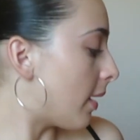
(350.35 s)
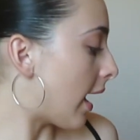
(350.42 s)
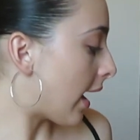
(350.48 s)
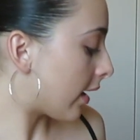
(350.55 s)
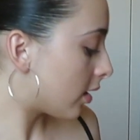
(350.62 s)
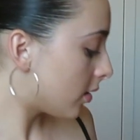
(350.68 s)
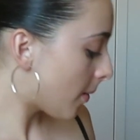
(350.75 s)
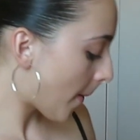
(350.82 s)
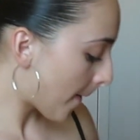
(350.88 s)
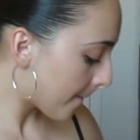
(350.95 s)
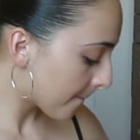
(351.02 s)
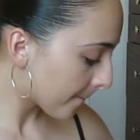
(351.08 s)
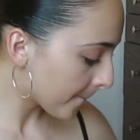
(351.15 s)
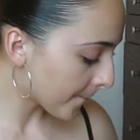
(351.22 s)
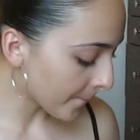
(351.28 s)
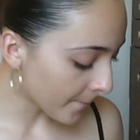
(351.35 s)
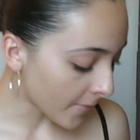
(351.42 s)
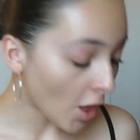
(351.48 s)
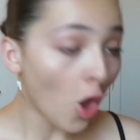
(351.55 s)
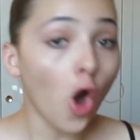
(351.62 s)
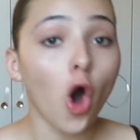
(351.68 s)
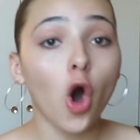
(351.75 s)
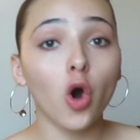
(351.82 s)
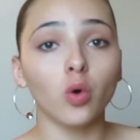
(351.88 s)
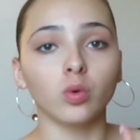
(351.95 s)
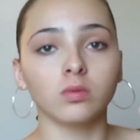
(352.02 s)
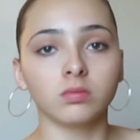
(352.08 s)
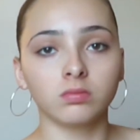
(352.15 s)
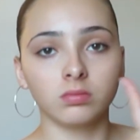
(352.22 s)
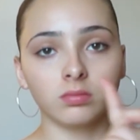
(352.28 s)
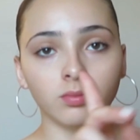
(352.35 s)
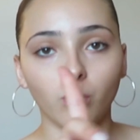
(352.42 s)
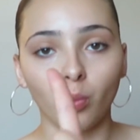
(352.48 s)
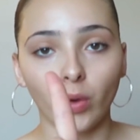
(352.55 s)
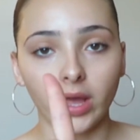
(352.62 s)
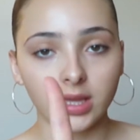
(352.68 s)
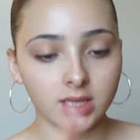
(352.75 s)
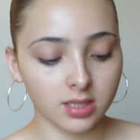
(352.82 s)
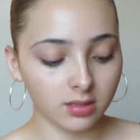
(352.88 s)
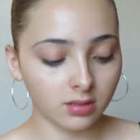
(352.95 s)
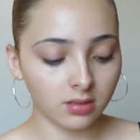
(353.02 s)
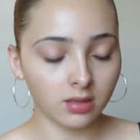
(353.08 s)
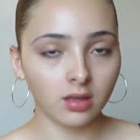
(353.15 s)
bag. Oh, wait.